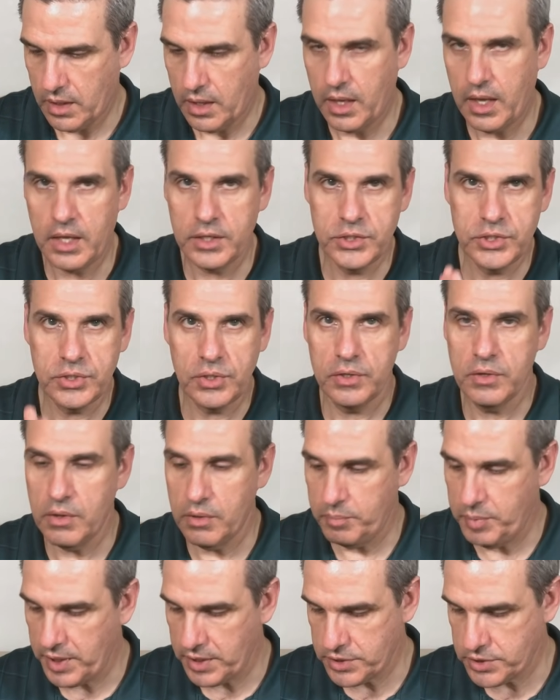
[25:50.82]
I'll show you a
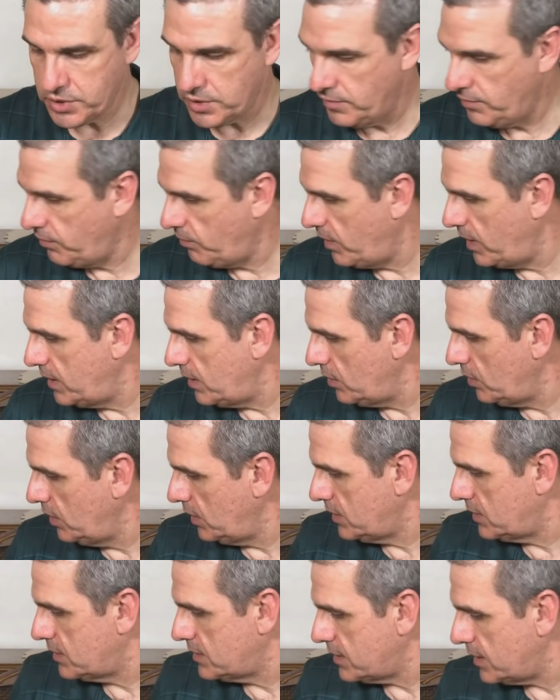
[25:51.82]
picture of what it
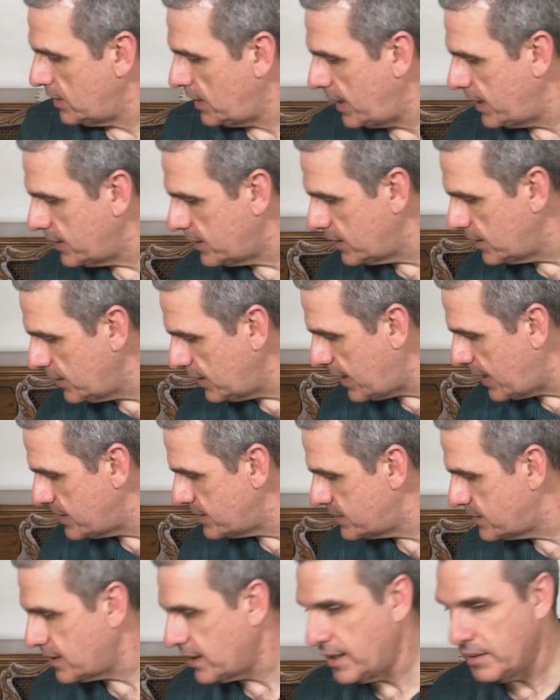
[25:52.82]
looked like the
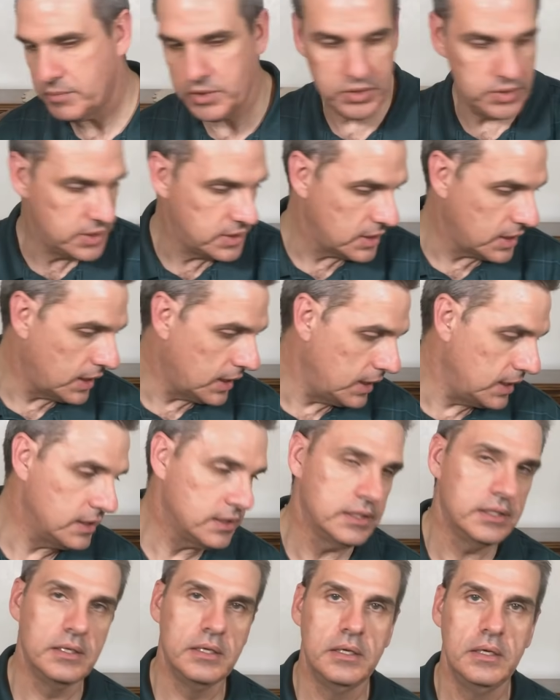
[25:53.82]
last time you saw it.
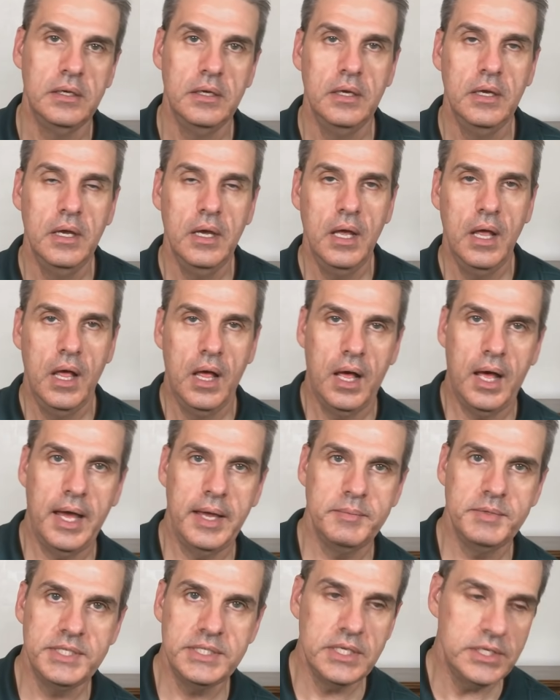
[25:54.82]

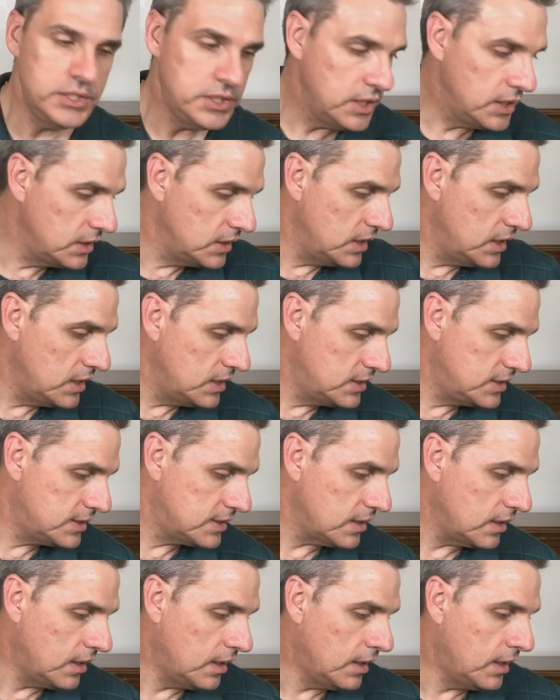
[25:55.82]
I'm stitching
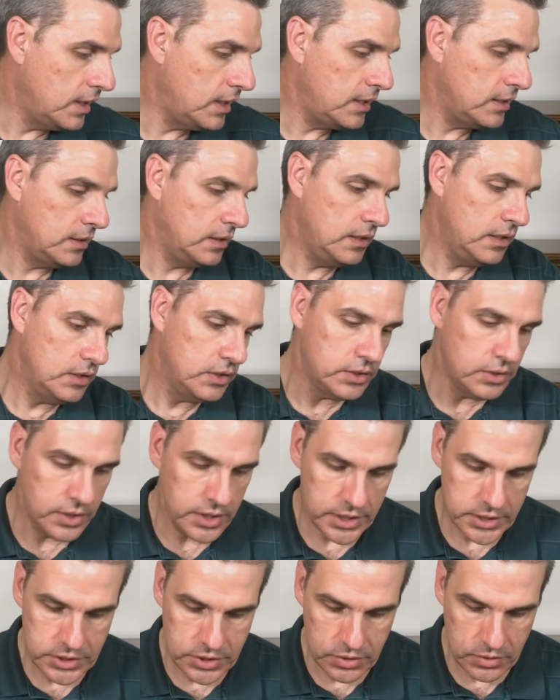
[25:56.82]
this on
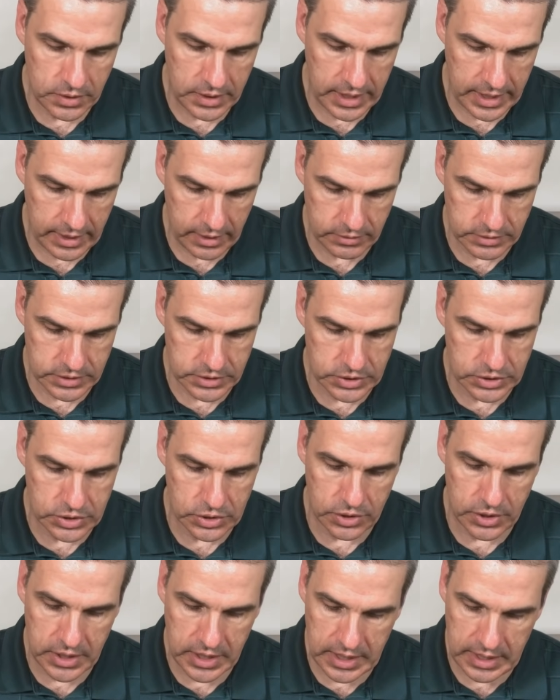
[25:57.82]
32 count
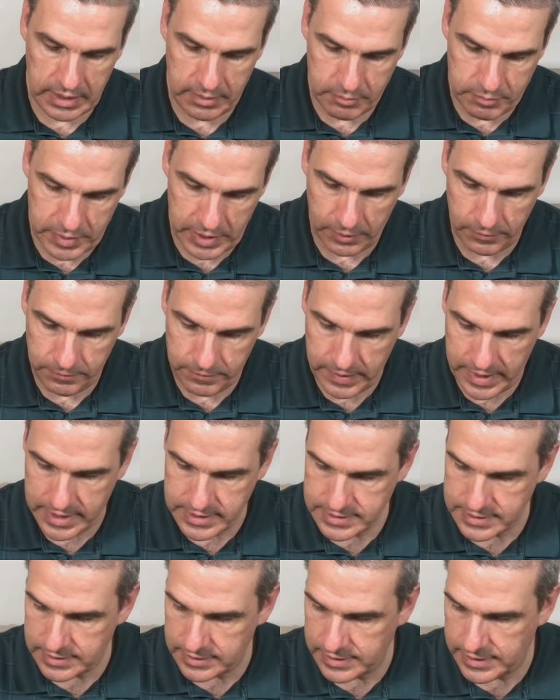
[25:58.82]
Dirty
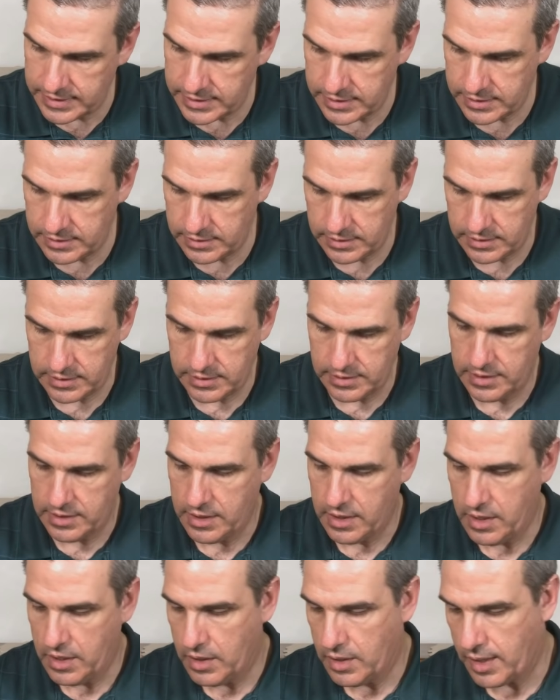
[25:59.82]
Belfast Linen
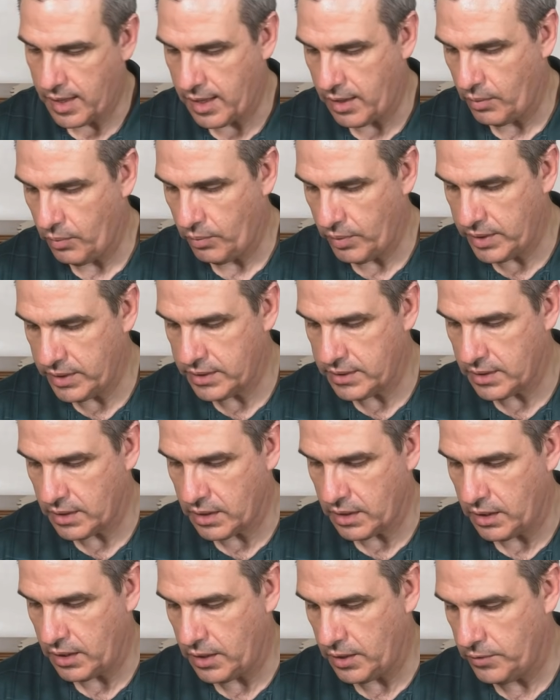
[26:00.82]
with the
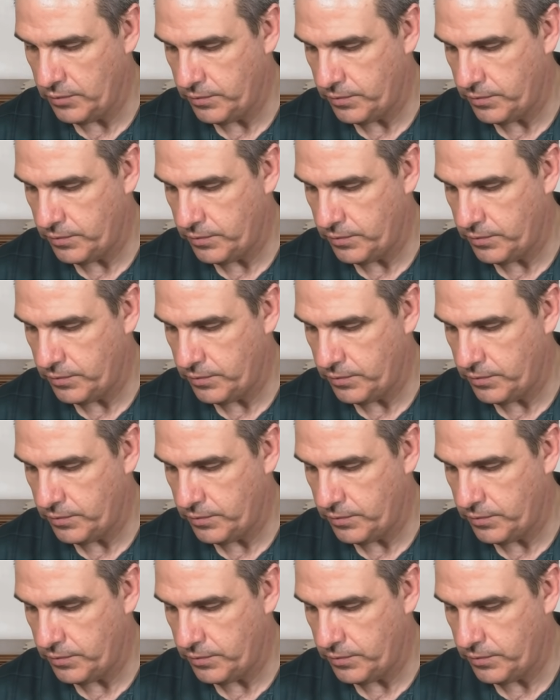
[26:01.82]
called